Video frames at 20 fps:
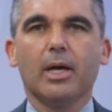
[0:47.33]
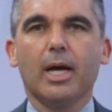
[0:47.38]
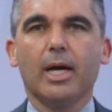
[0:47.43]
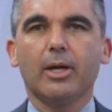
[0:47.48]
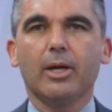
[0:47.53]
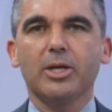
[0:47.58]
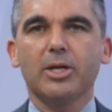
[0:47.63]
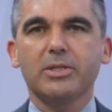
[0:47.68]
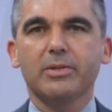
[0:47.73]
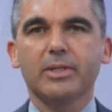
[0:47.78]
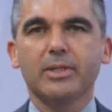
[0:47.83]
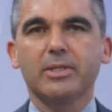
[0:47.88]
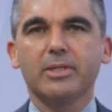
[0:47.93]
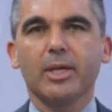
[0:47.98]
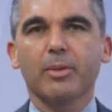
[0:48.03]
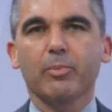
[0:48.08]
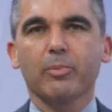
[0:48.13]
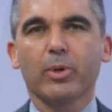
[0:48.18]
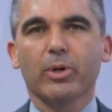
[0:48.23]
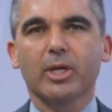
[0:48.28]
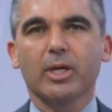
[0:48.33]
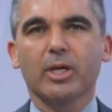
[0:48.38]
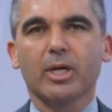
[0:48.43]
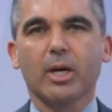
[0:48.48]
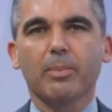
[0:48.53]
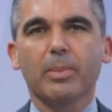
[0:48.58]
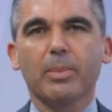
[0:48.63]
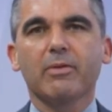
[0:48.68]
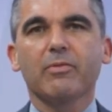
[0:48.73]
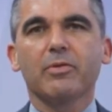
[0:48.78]
I'd also like to thank Merck &
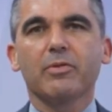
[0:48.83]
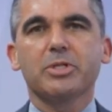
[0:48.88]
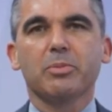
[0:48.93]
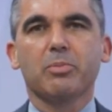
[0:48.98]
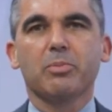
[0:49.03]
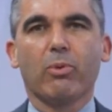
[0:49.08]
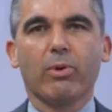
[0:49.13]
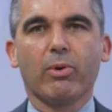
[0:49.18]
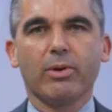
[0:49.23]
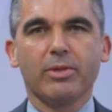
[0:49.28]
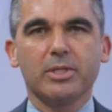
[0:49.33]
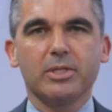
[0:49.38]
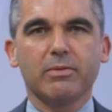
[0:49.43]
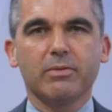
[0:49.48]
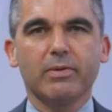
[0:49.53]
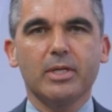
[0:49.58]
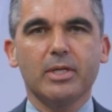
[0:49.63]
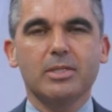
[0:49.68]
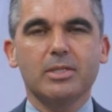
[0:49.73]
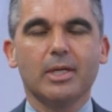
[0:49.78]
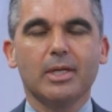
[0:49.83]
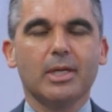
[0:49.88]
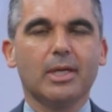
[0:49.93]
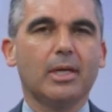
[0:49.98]
Company for supporting this event.